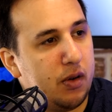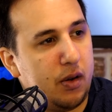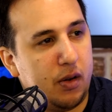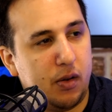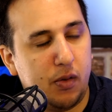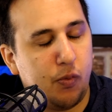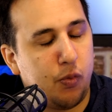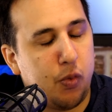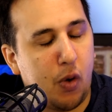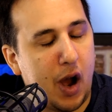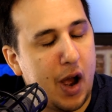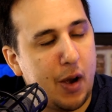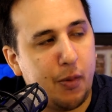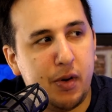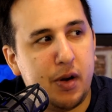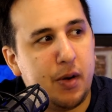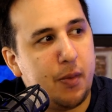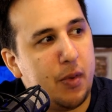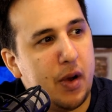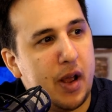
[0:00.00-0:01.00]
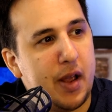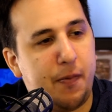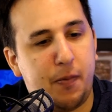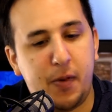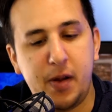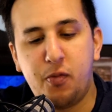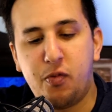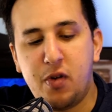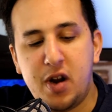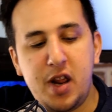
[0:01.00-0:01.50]
why wouldn't we, if we
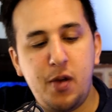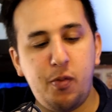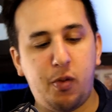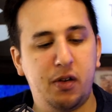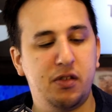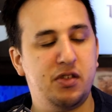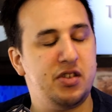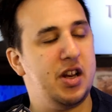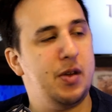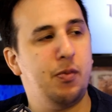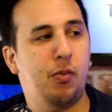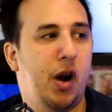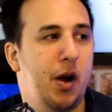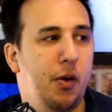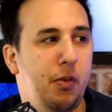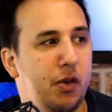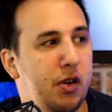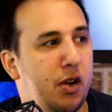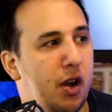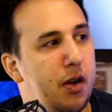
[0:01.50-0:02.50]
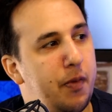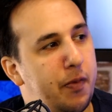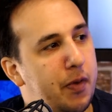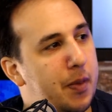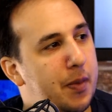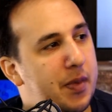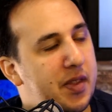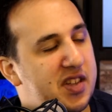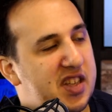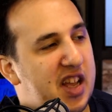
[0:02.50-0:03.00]
really wanted him, why wouldn't we go for him
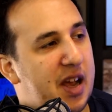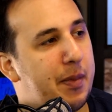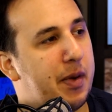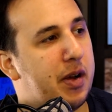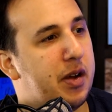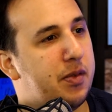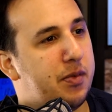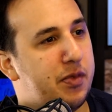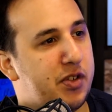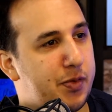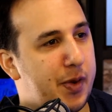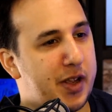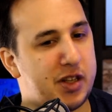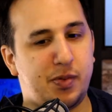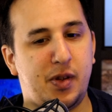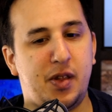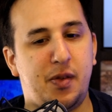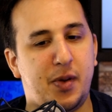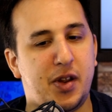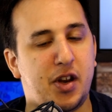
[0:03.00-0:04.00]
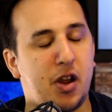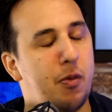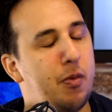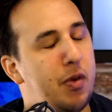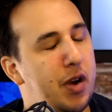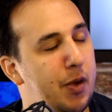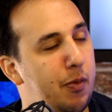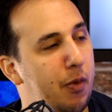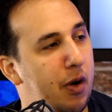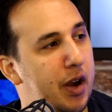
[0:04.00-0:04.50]
in the summer? Which makes me think we don't
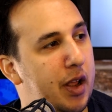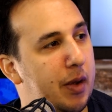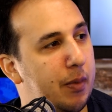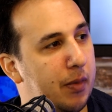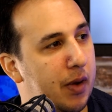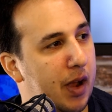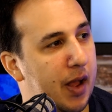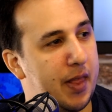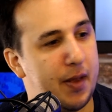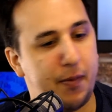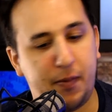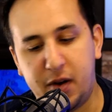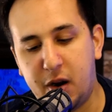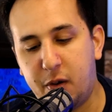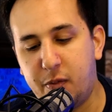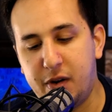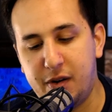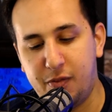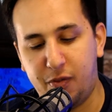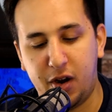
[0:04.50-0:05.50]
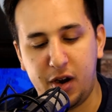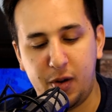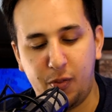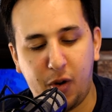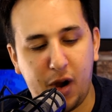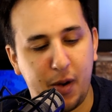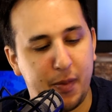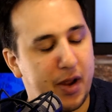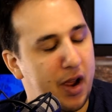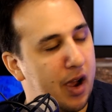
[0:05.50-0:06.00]
really want him. And if we don't really want him,
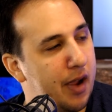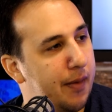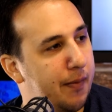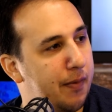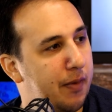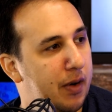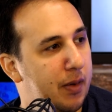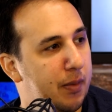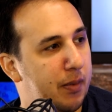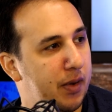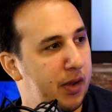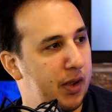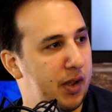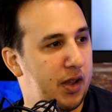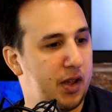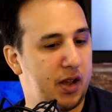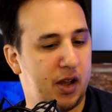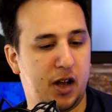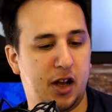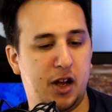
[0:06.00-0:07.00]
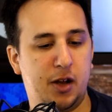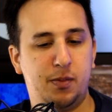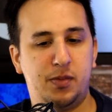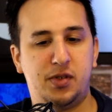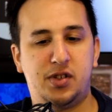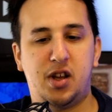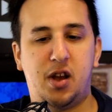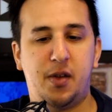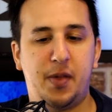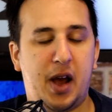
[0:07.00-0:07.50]
why are we going for him? Um,
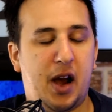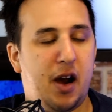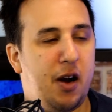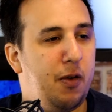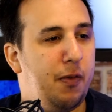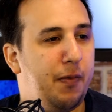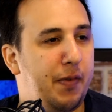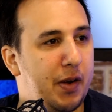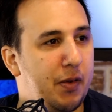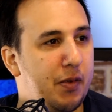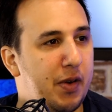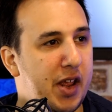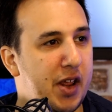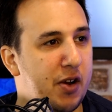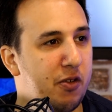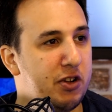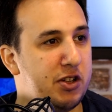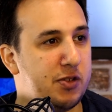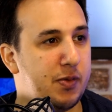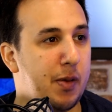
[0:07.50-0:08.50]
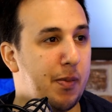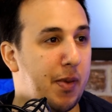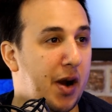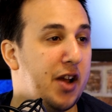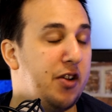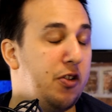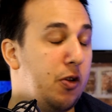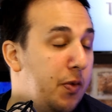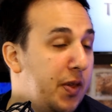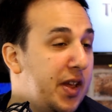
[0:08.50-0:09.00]
so that whole thing really annoys me. But I
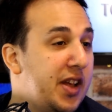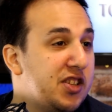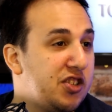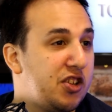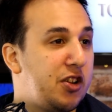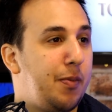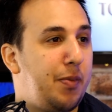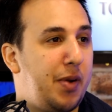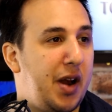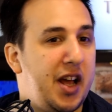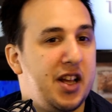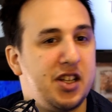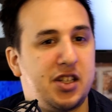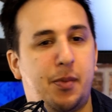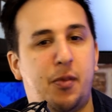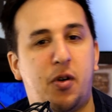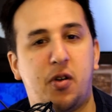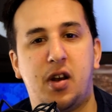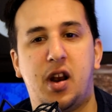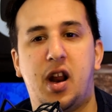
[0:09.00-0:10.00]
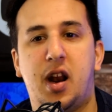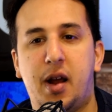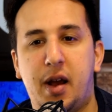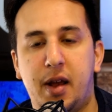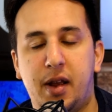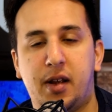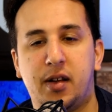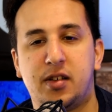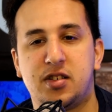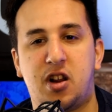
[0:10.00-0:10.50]
do think he's a good player, so I'm not going to
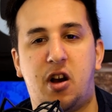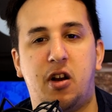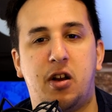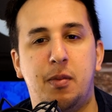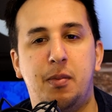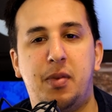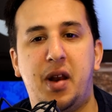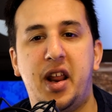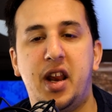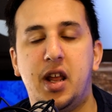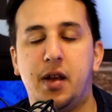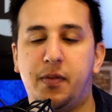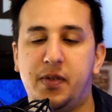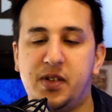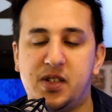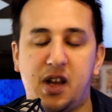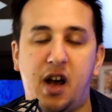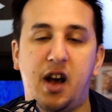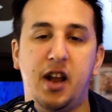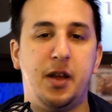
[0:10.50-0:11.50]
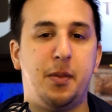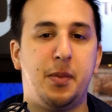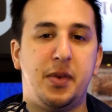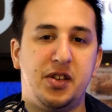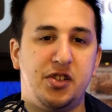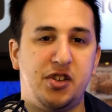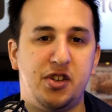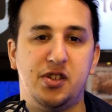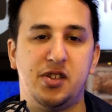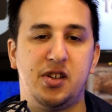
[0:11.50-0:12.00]
like start complaining if we sign him. It's
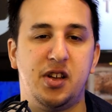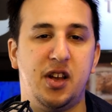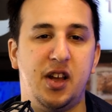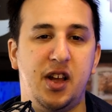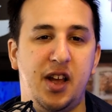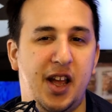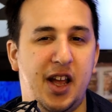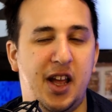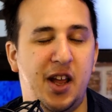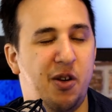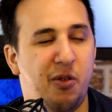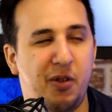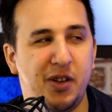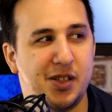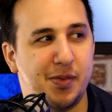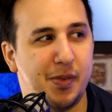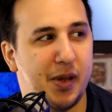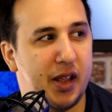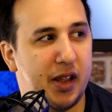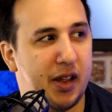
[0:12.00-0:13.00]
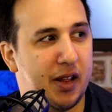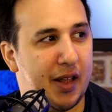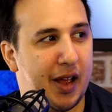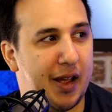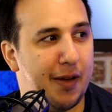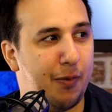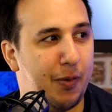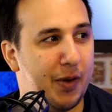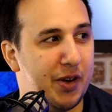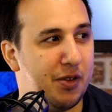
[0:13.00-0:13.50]
just it annoys me that yeah.
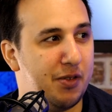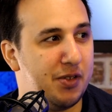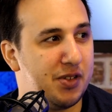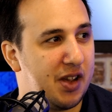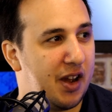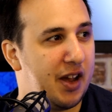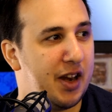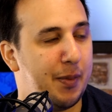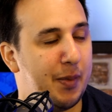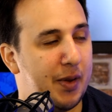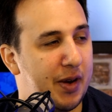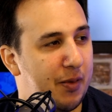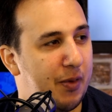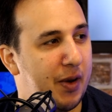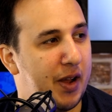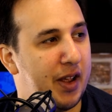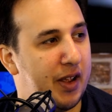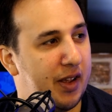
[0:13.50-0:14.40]
if we do sign him in a way.